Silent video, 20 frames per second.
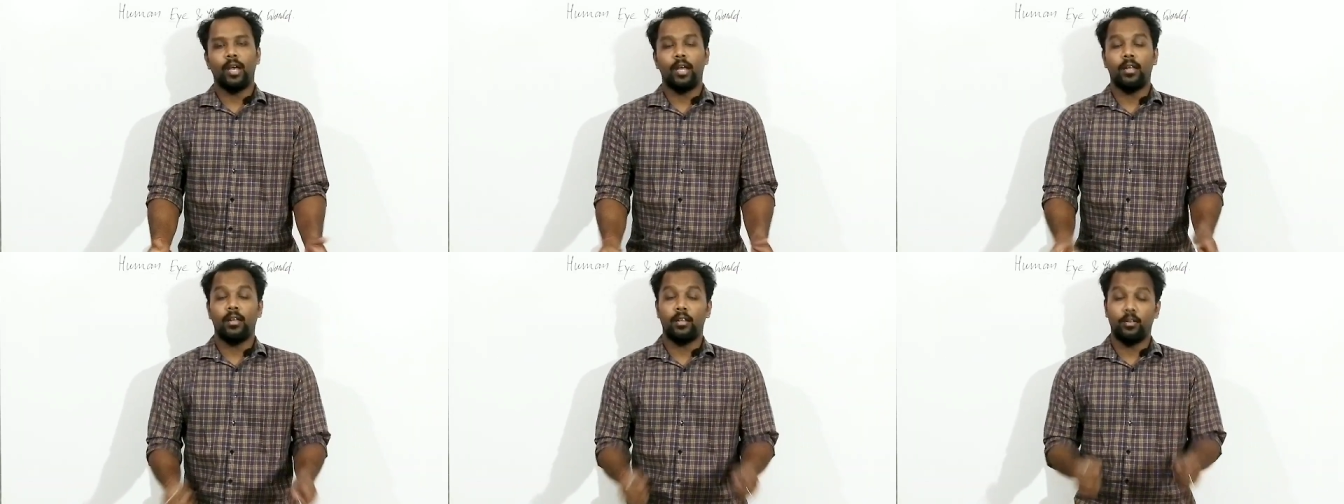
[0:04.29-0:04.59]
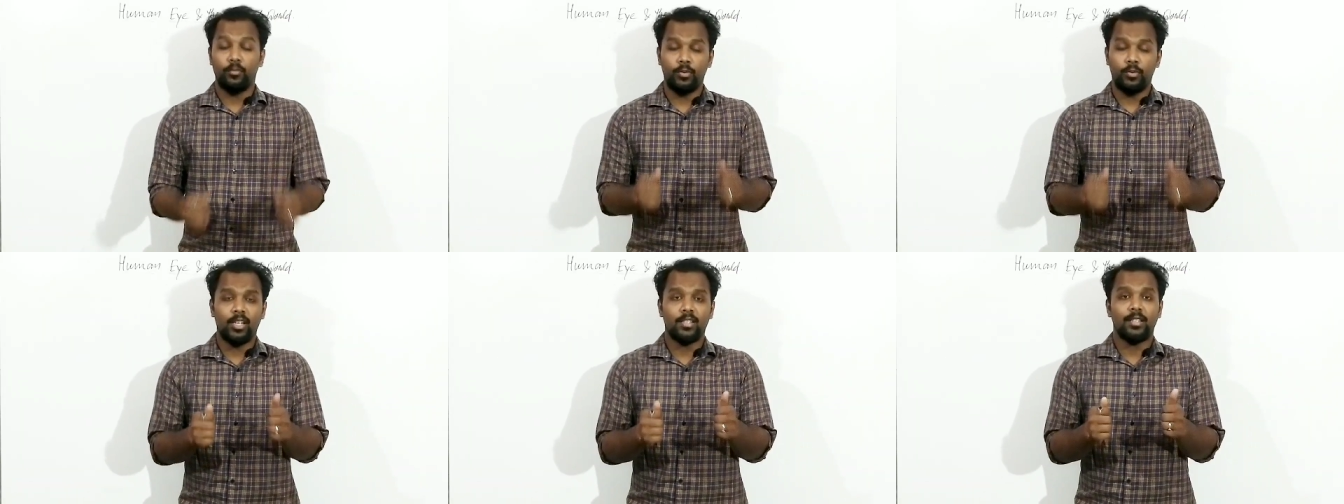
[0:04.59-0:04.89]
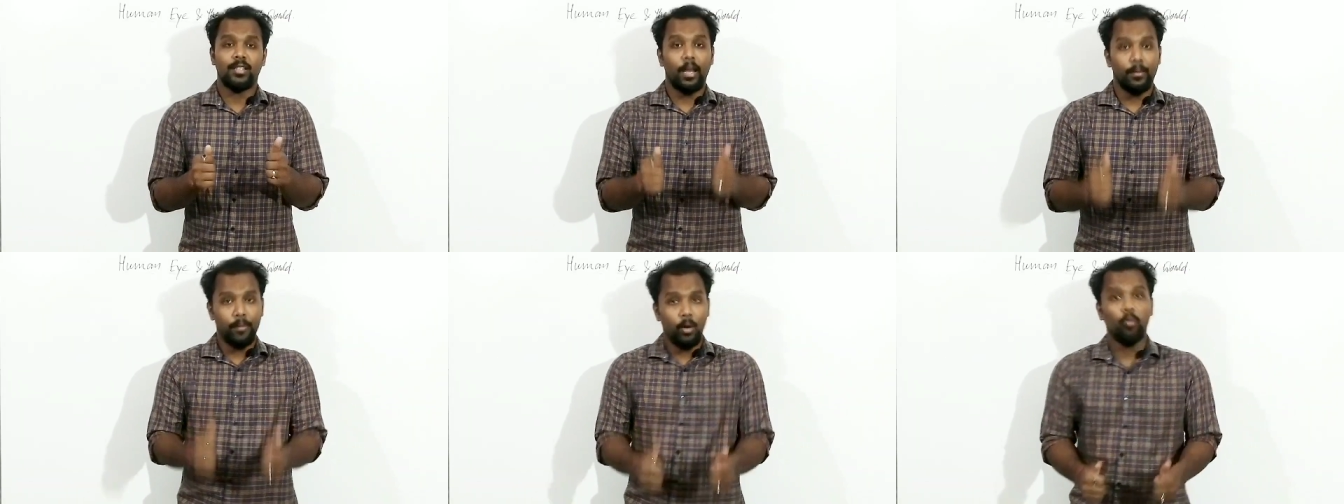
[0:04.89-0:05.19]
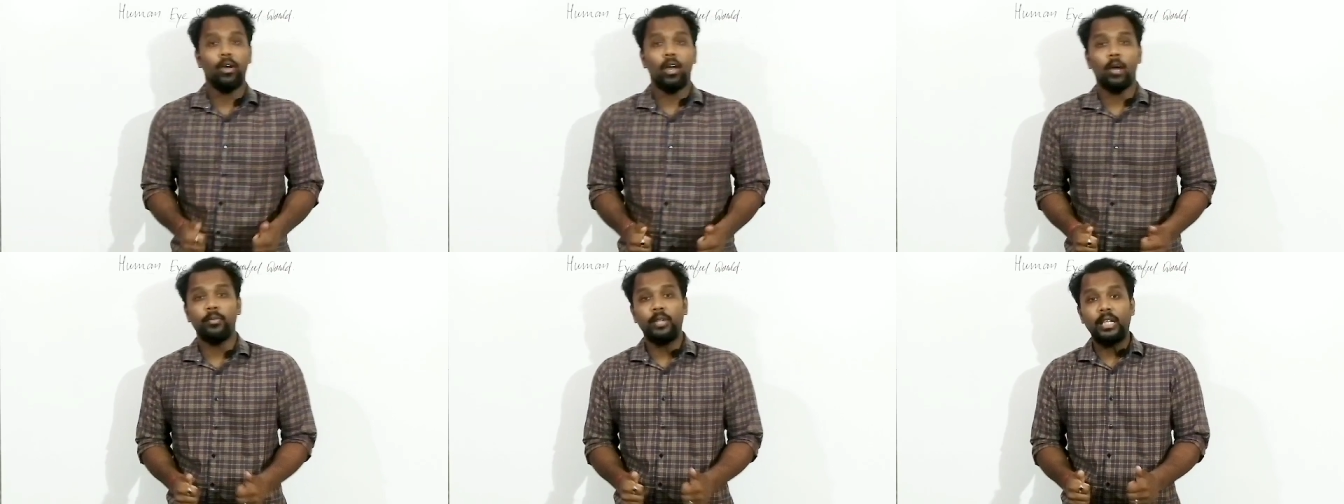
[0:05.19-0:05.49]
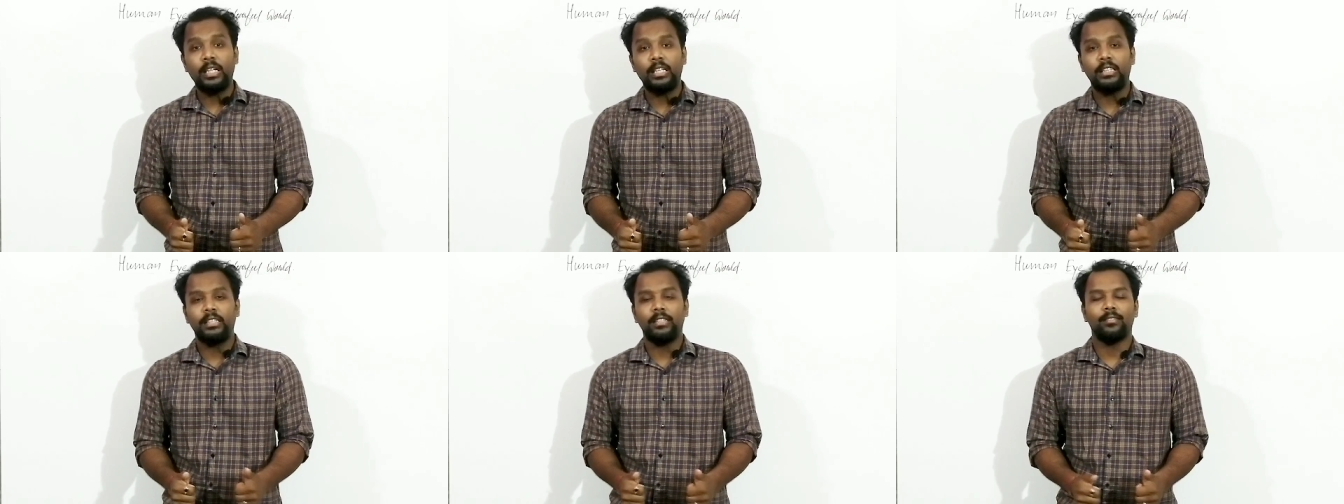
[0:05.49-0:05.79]
and if you just like my way of
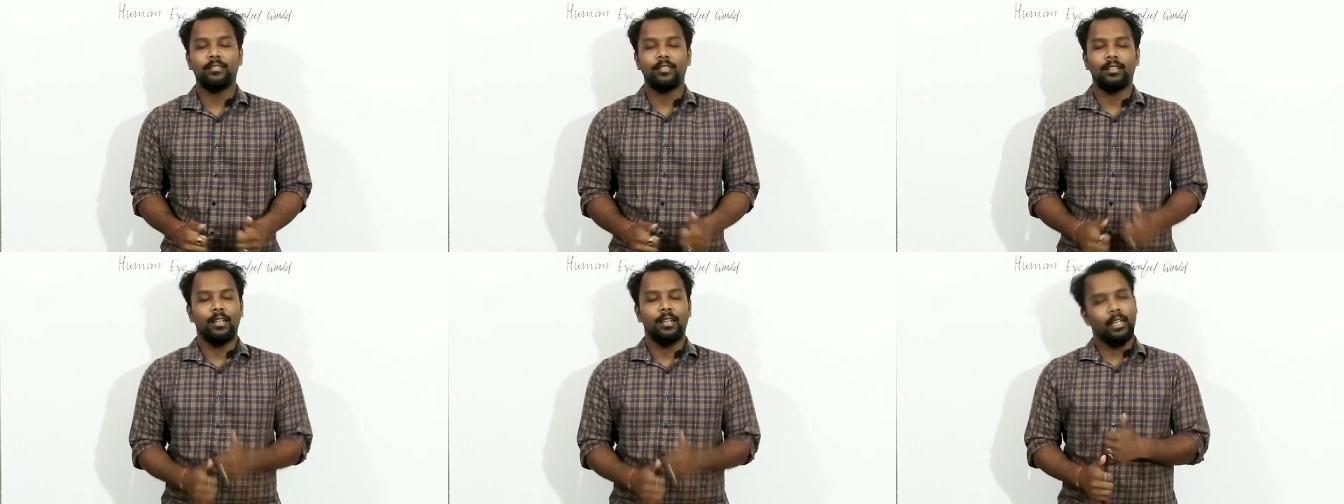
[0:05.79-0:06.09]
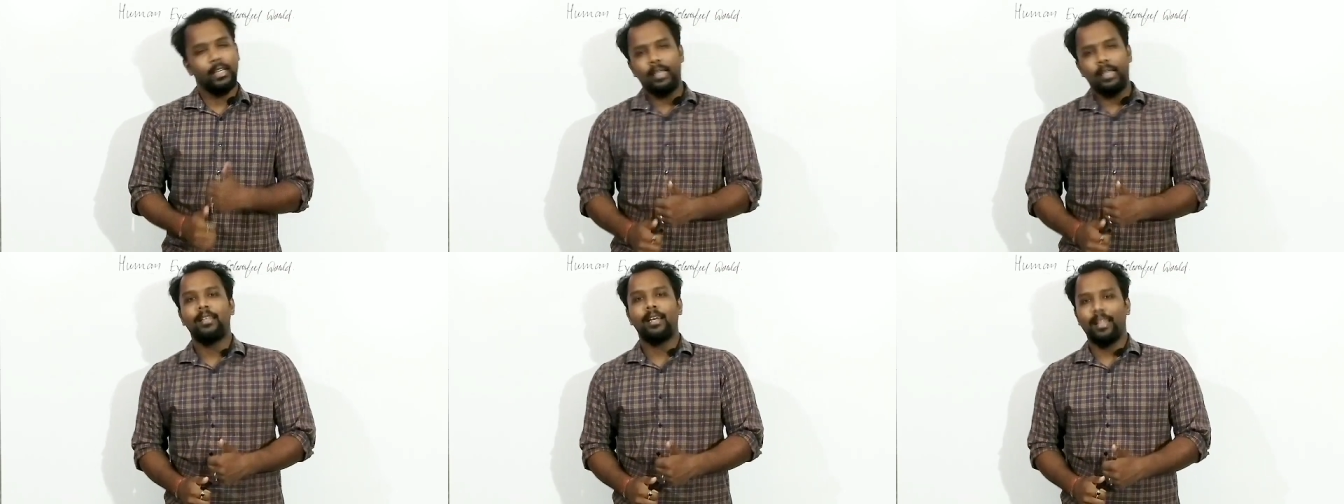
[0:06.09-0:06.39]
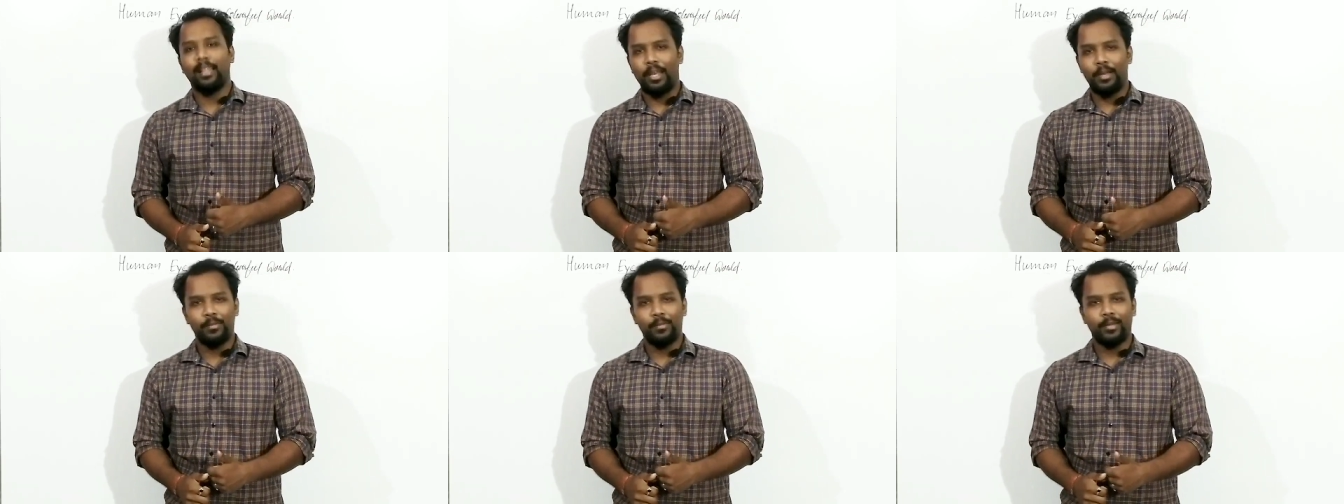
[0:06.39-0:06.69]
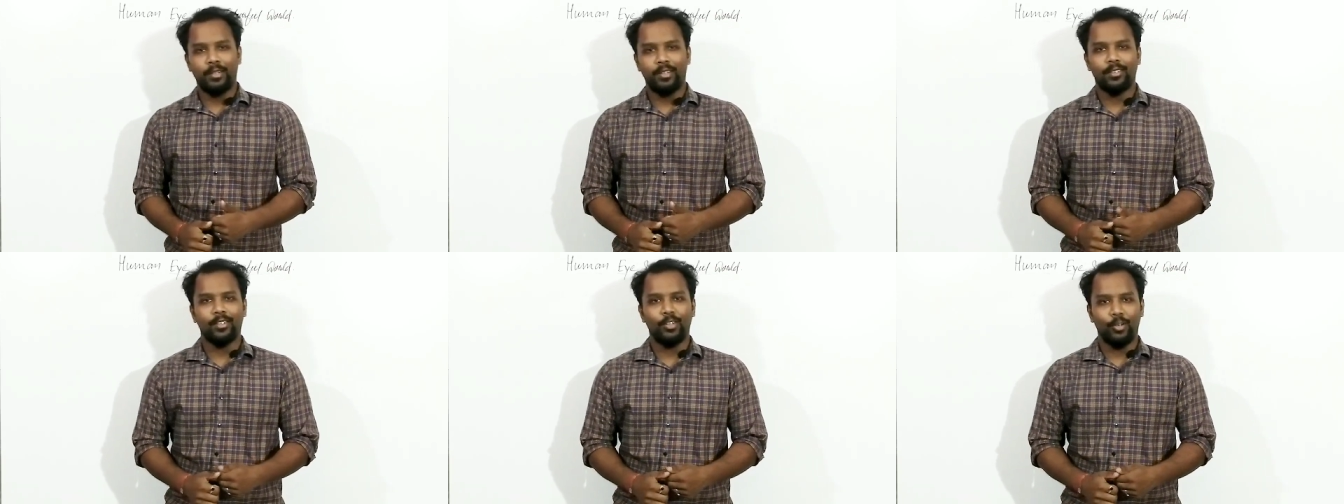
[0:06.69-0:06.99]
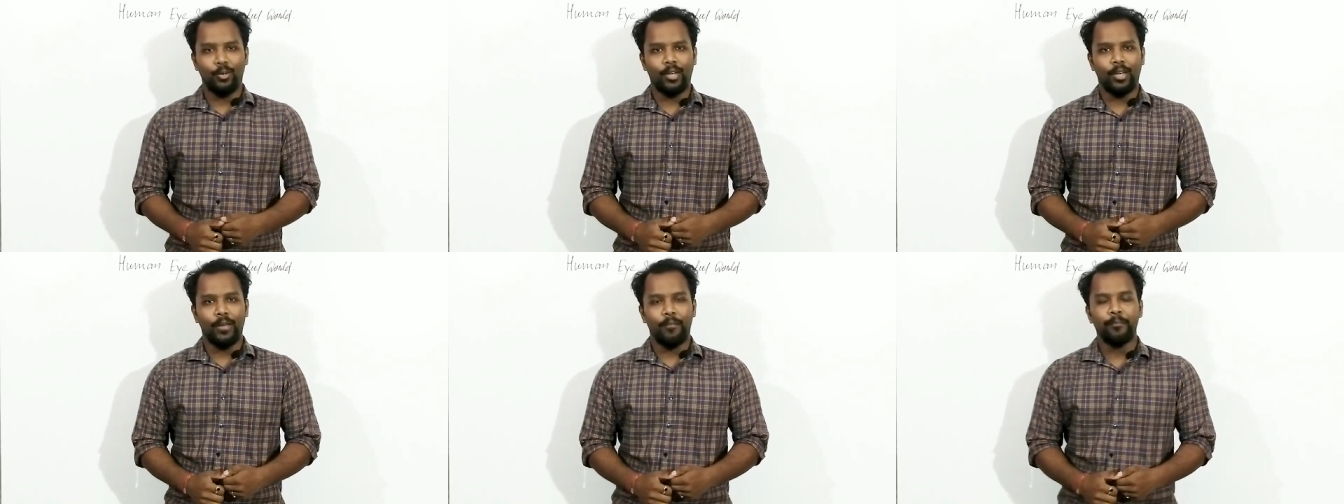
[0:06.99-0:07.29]
teaching, hit that like button.
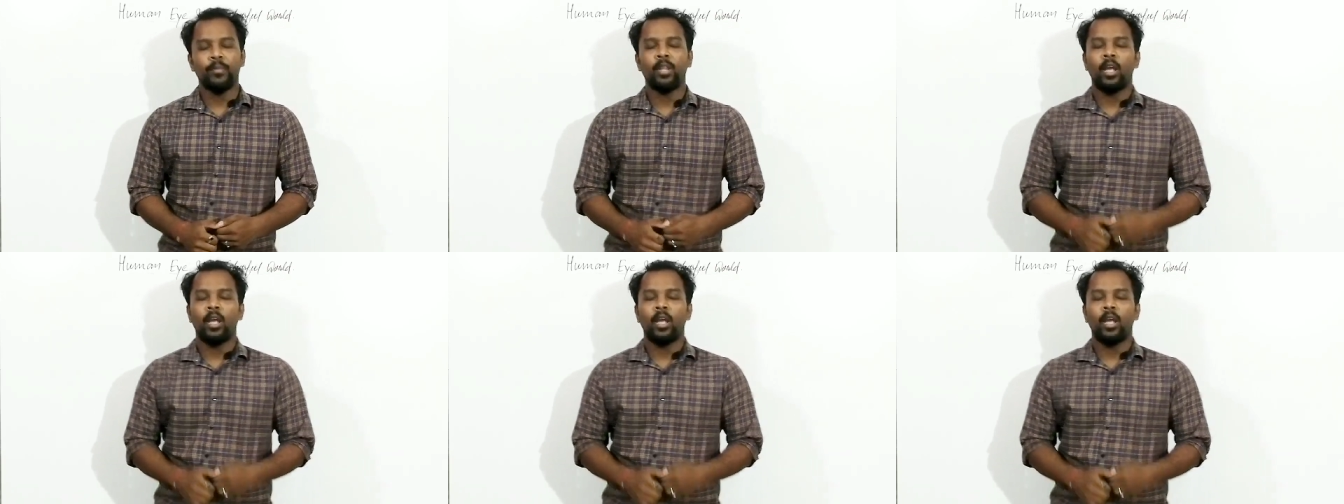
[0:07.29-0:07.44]
Okay.